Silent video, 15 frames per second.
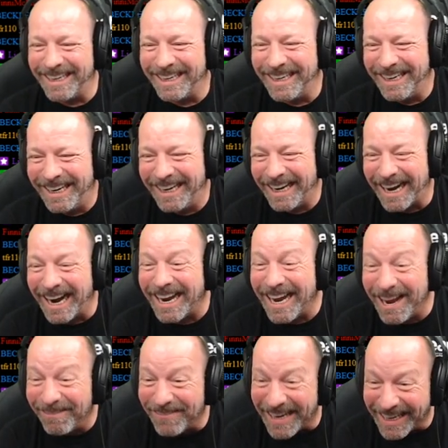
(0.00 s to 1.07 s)
I
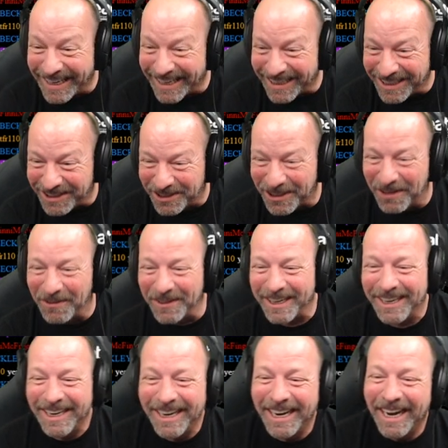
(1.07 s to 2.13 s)
am making it a joke.
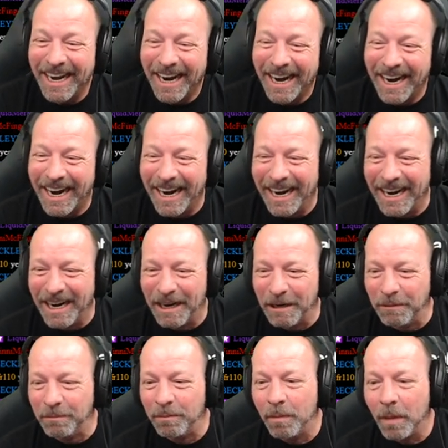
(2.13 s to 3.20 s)

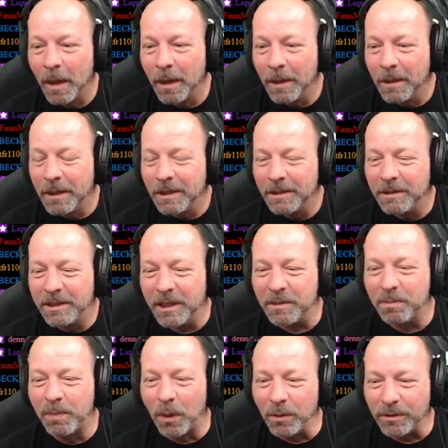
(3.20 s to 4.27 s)
Um,
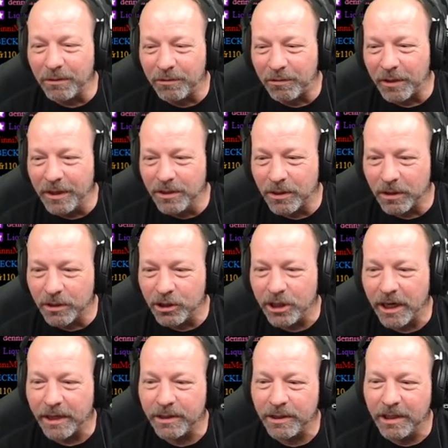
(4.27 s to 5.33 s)
just bolt a freezer
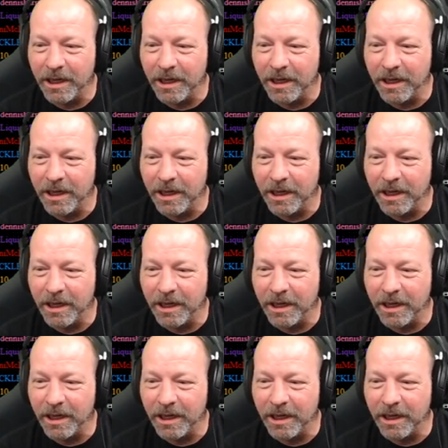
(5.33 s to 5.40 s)
chest